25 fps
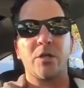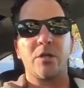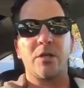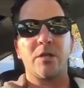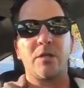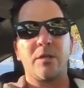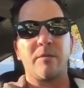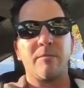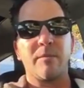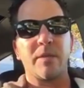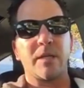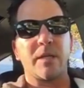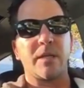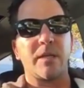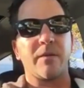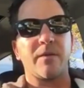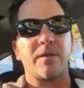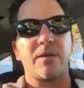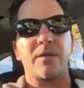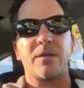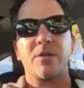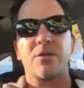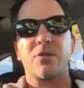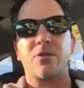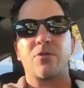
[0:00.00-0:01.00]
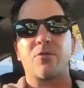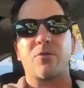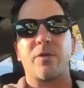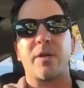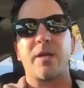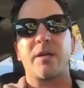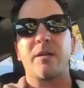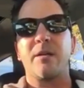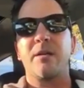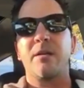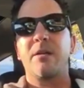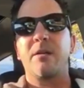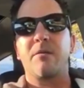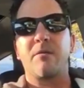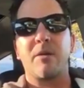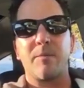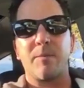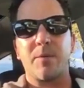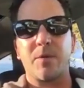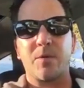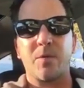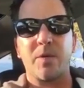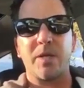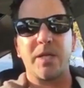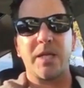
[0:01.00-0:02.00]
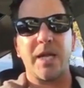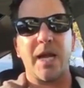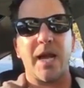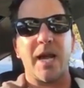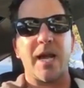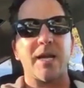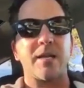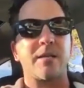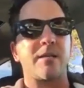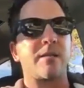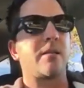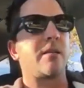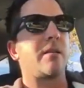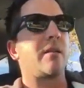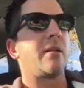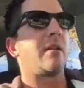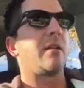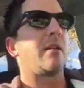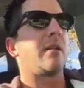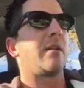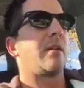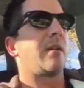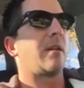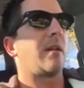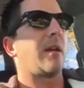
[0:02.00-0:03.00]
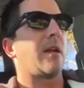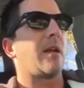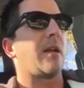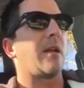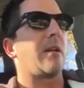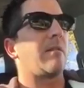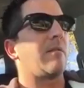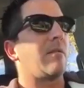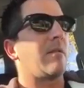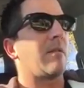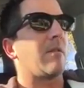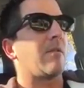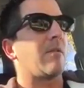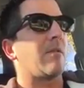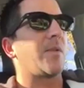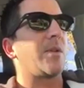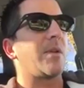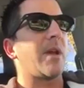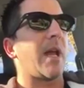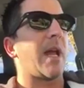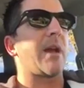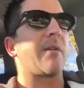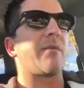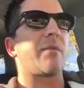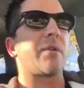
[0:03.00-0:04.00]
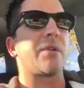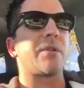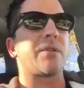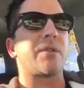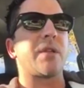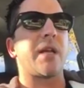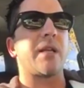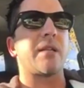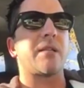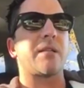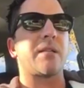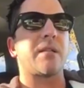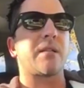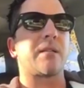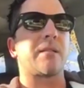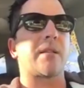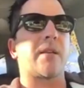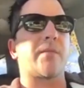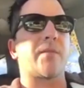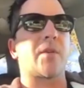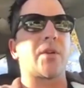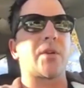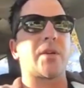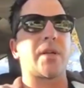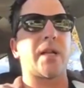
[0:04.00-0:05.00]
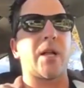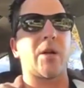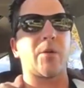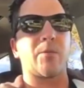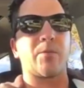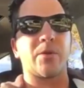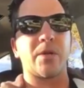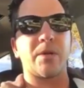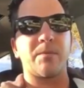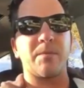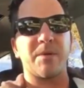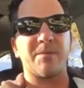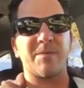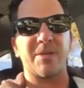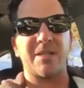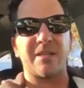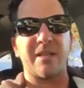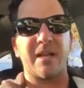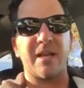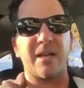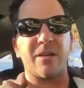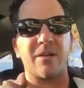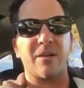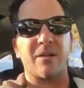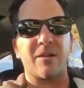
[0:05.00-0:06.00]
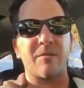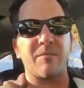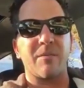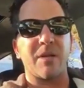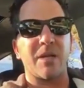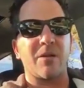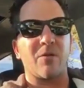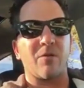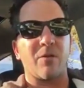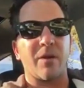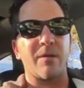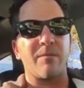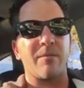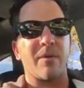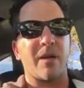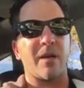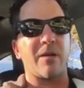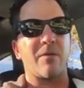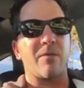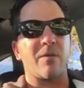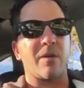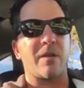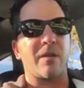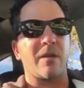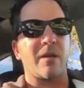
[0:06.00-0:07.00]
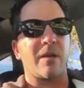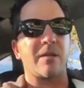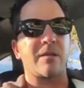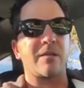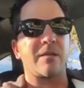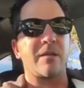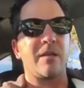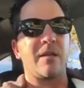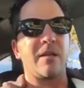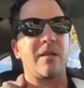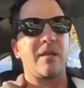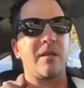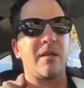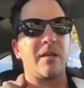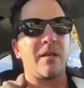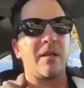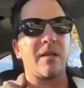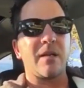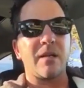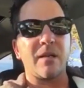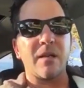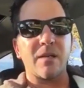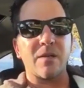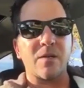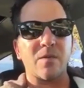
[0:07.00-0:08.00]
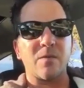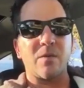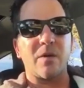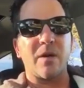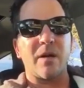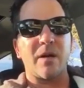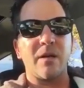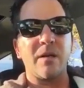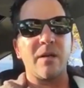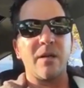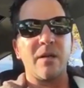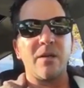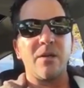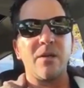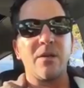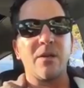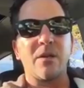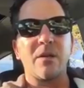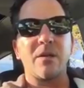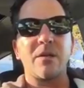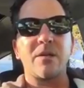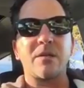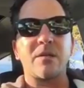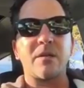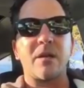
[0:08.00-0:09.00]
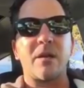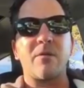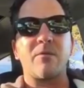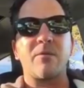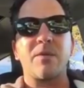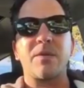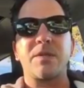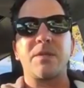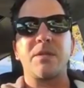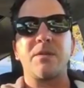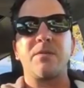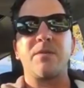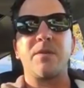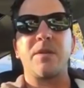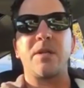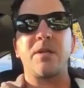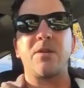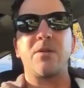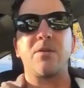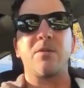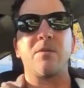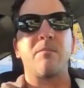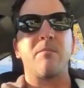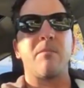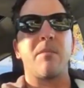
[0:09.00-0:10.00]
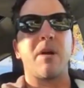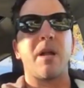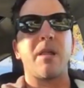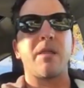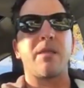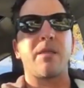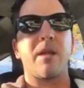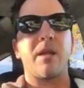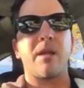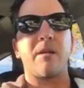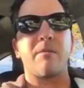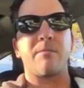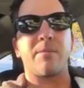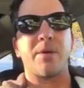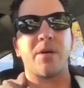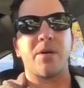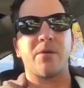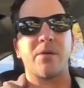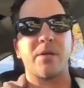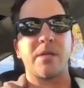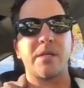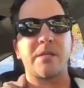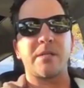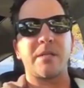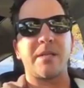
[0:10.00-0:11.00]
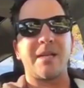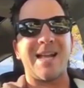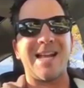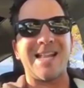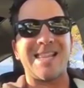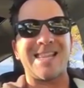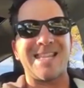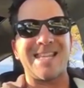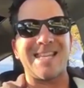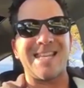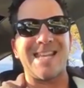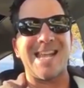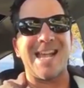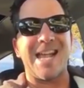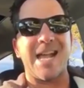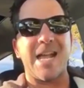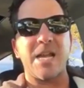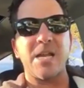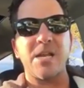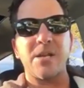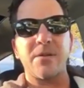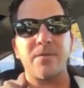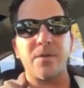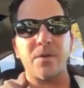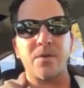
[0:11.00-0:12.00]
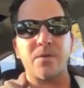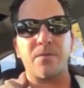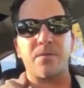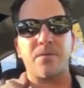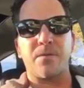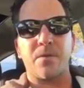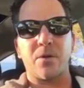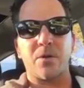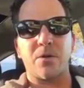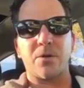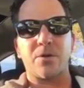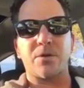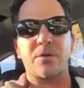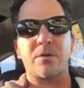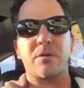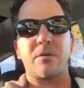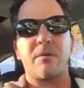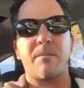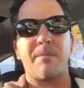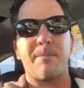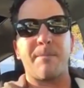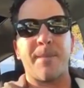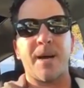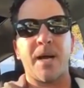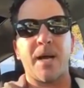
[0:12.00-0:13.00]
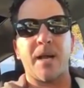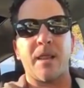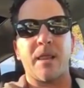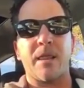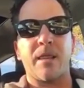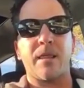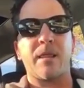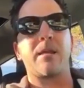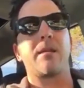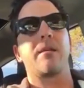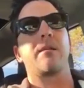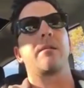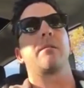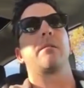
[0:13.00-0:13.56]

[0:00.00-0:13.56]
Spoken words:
I'm going to give it to you straight, right between the eyes. And, if you average that $600-$700 premium a day, you're going to make great money with us. And guess what? You're going to start receiving your month-end bonus at the end of your first month.